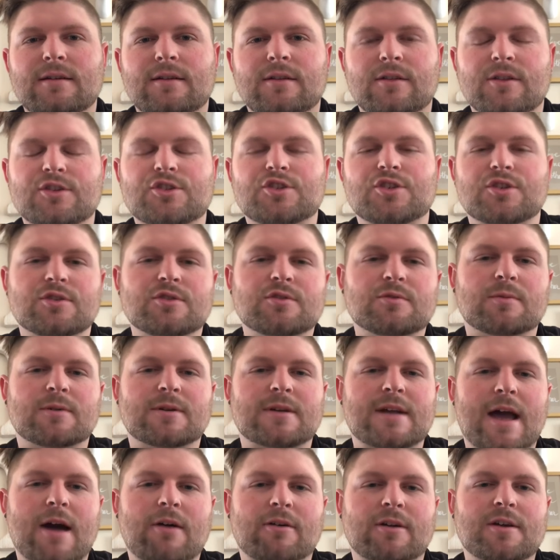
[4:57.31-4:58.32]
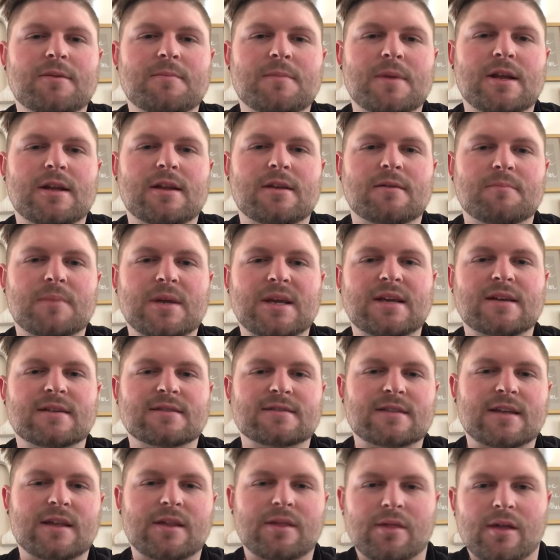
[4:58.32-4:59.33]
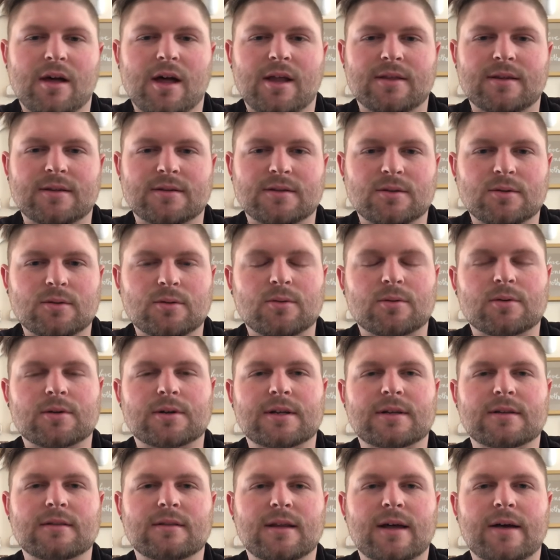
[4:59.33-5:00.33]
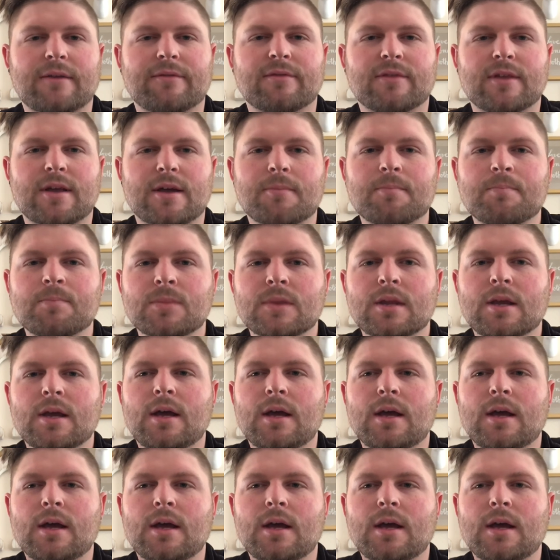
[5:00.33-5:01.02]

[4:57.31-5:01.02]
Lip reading: the Jews were now committing because they thought that the Lord had left them.